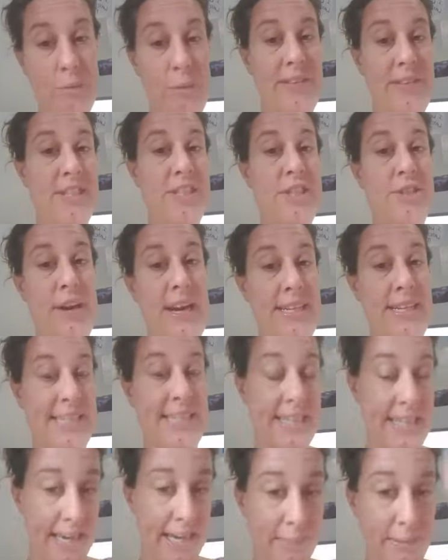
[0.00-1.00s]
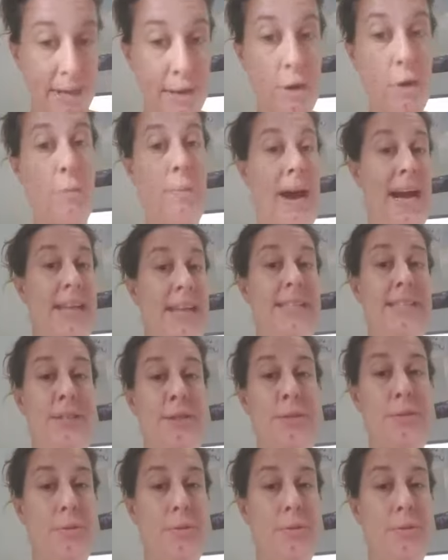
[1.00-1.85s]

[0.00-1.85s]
the stress and letting me go back to